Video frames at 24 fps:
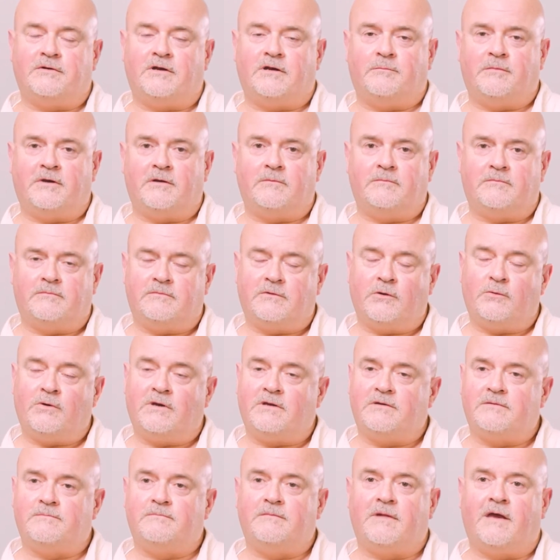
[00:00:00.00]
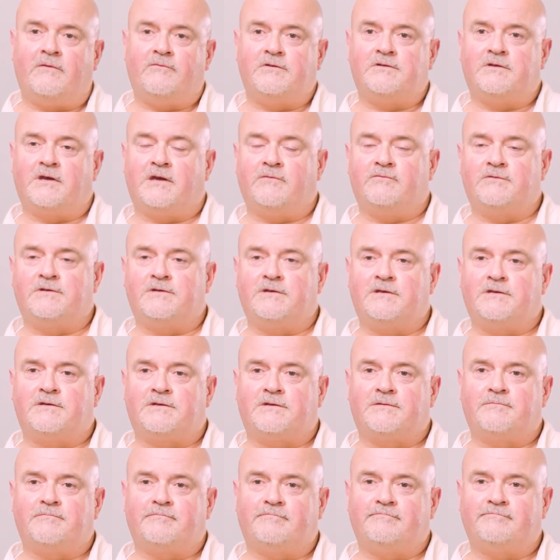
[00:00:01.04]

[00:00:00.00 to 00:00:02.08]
and I've been doing it ever since.